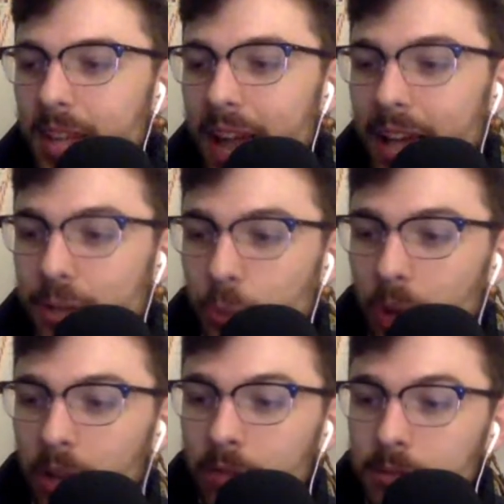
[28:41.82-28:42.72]
as
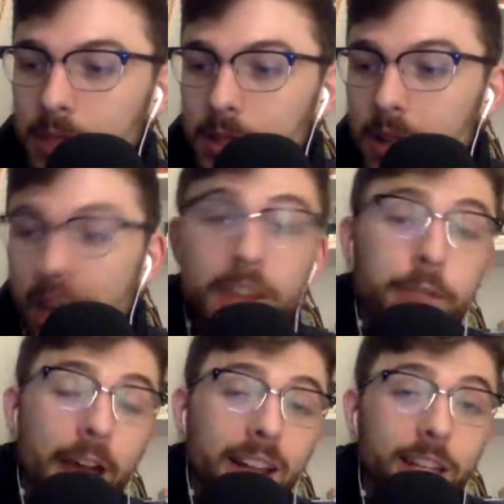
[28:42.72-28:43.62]
well. And then
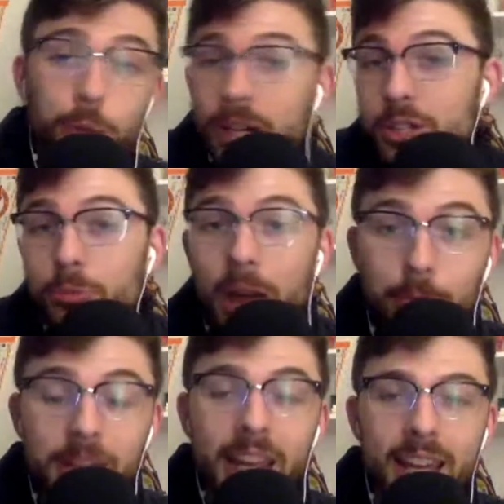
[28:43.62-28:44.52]
finally, Grayson
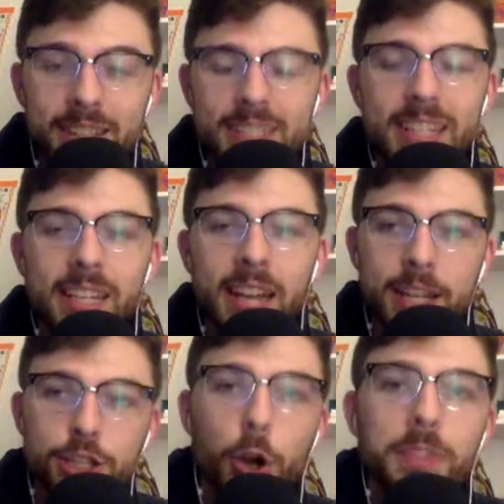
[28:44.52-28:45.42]
Rodriguez did
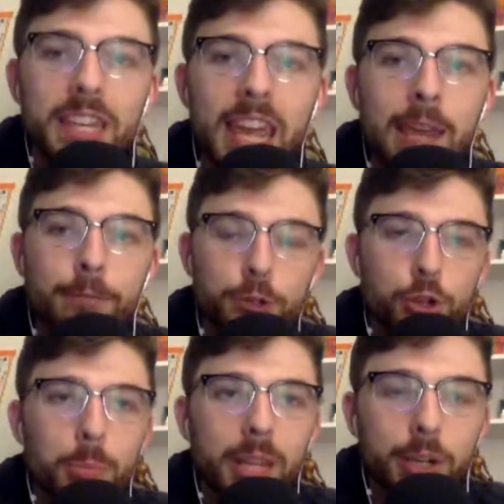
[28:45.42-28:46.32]
start the game for
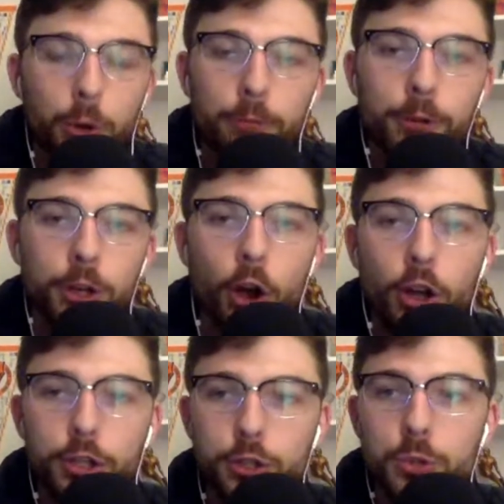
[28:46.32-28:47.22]
AAA Norfolk
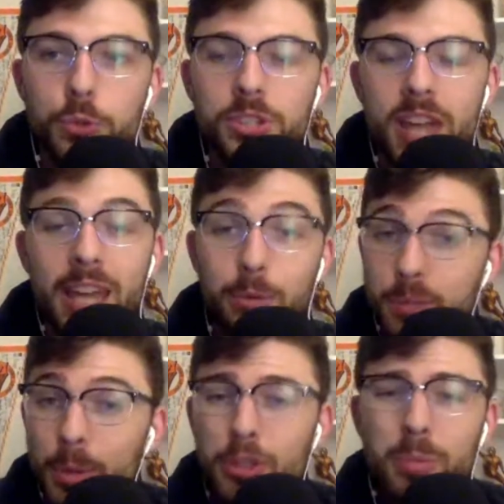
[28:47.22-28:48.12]
on Tuesday. It was
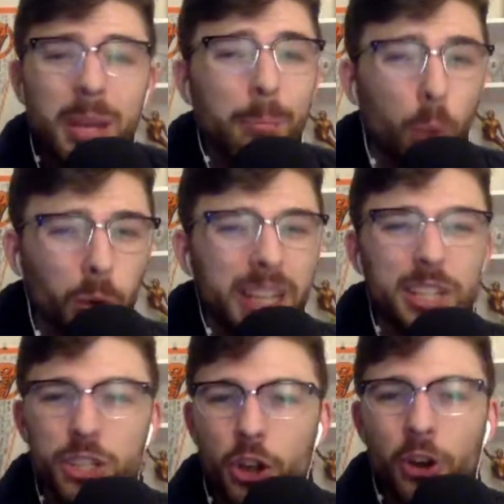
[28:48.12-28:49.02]
supposed to be a
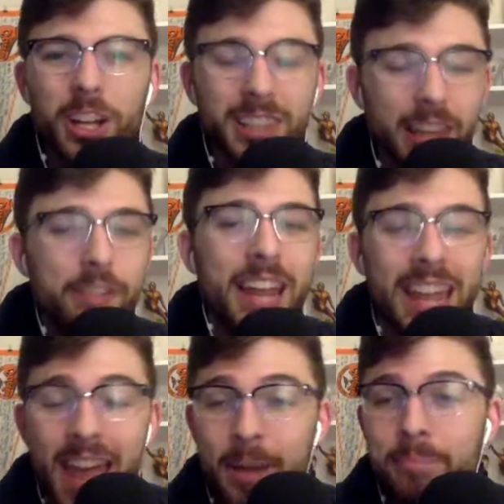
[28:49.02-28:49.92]
morning start, 11
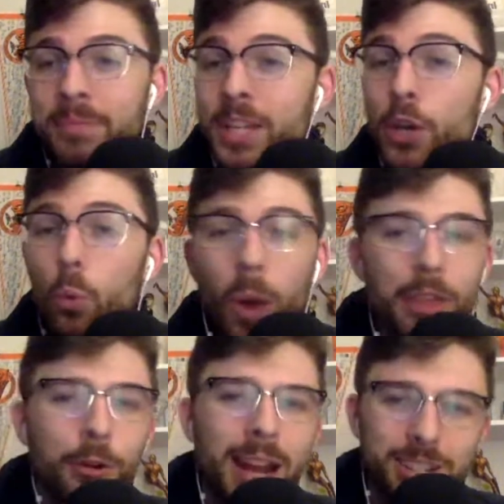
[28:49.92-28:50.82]
a.m.
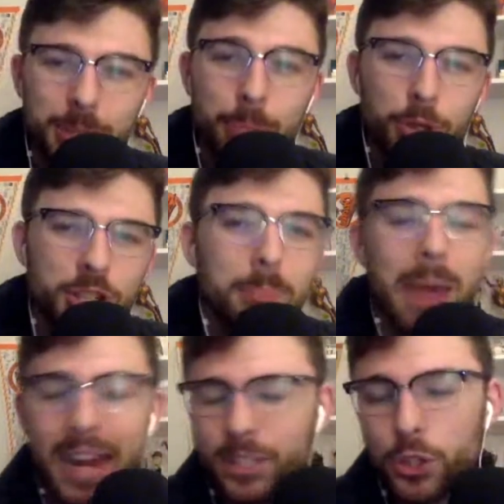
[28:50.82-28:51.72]
Weather actually pushed it
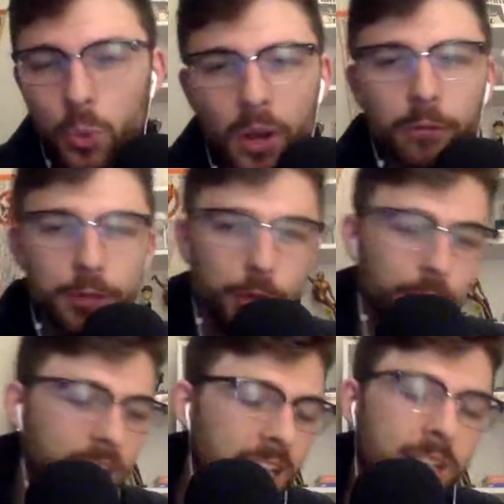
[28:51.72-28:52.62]
back to
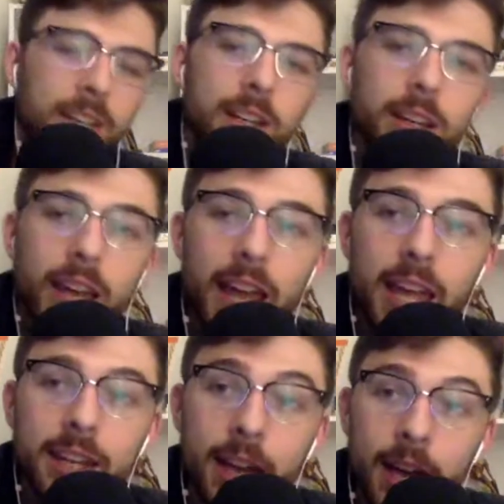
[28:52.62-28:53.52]
12:30.
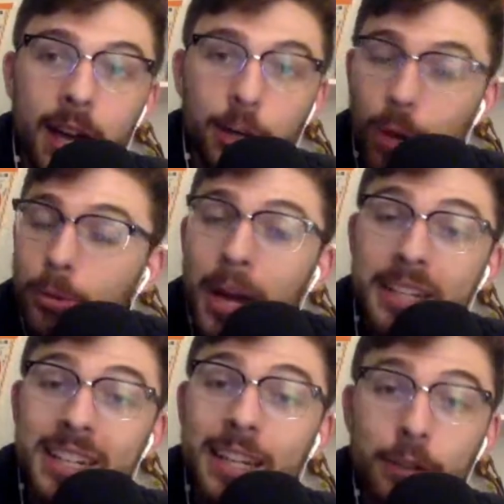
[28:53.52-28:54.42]
And
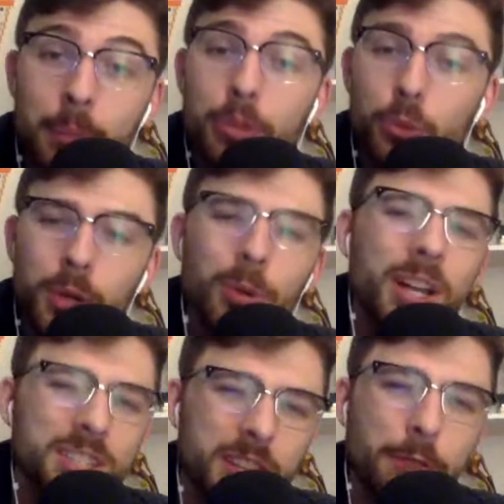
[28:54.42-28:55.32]
Grayrod did give up three
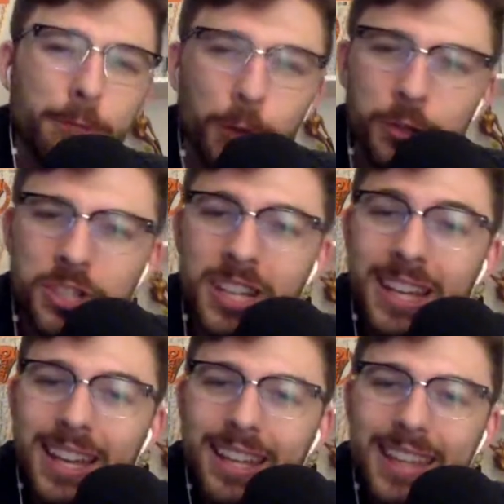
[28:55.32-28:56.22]
runs in the first.
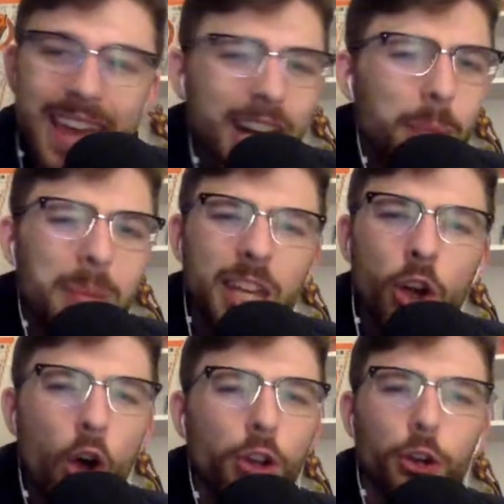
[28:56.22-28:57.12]
They ended up being
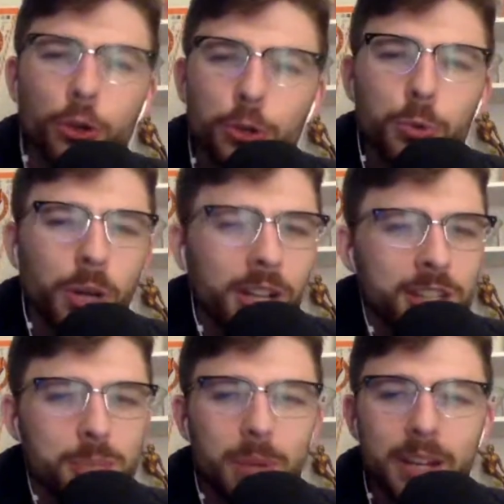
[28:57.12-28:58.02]
called earned
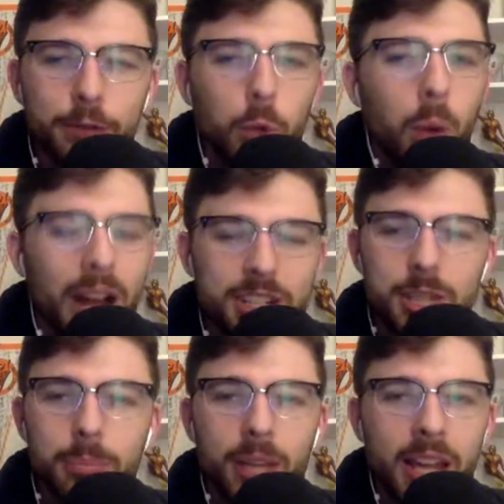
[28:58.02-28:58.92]
runs, but if you watch
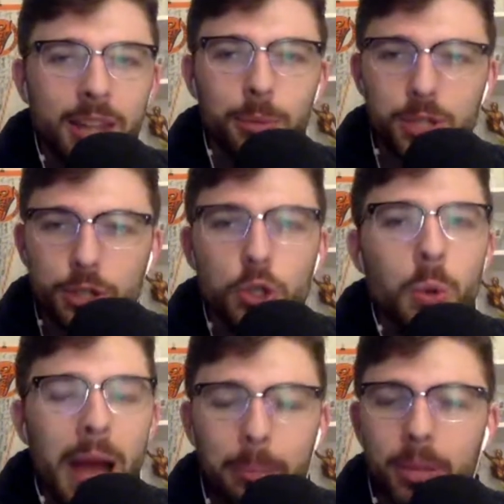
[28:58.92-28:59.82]
the play, there was a
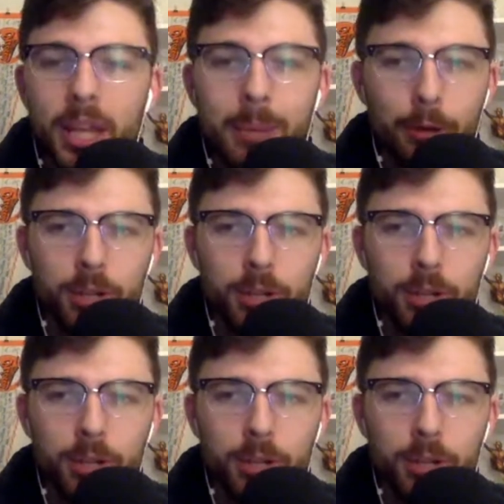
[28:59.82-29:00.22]
two-out play by